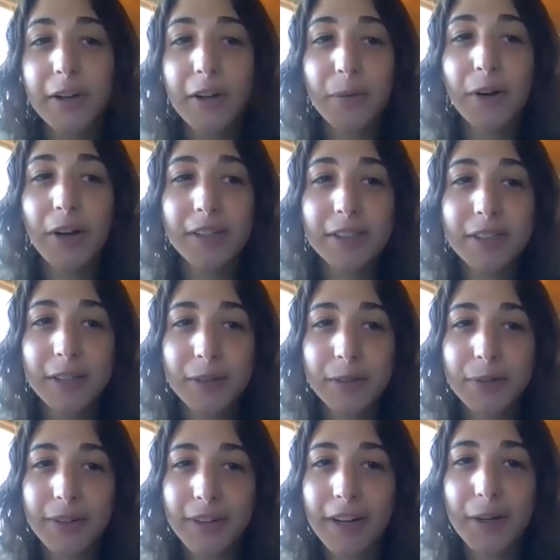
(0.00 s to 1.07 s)
we're
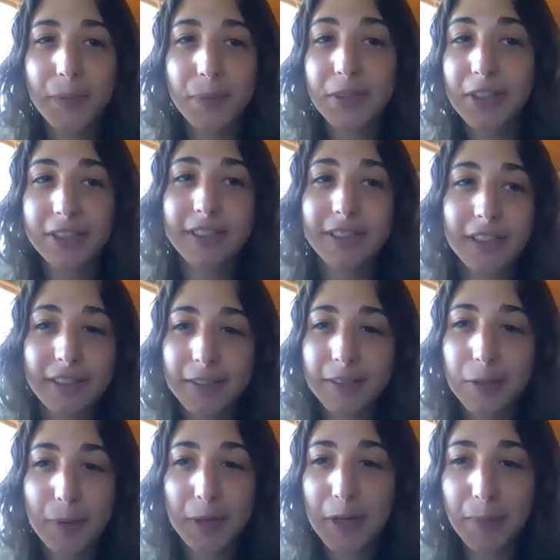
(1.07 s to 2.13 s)
also, just to
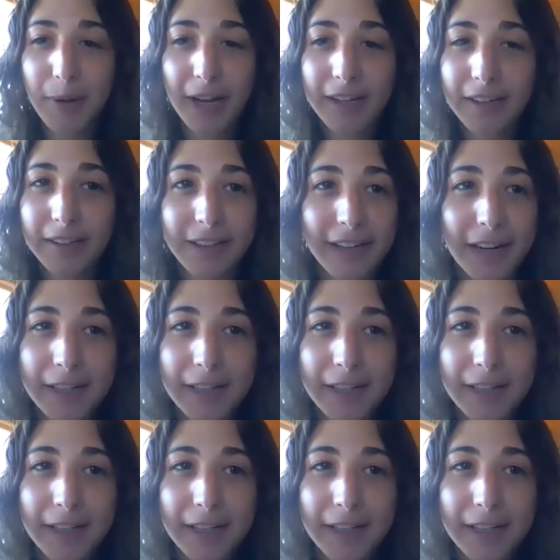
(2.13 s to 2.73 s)
piggyback on that,